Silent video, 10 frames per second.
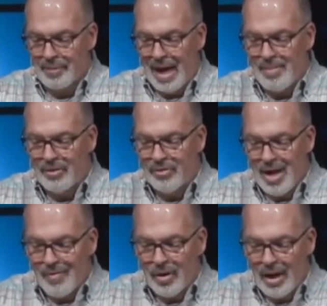I must
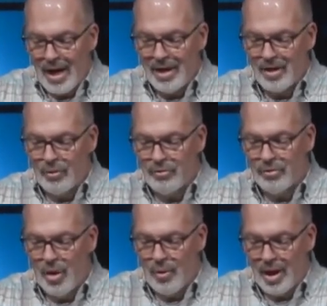never let it go
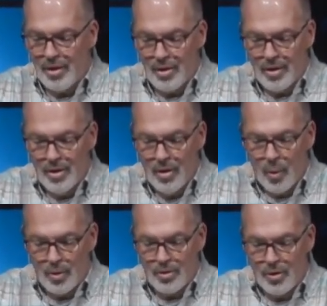snowed under
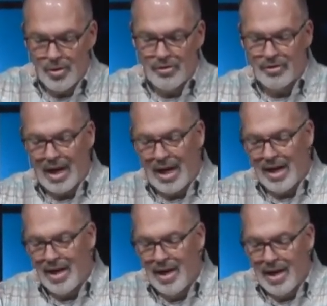or turned aside.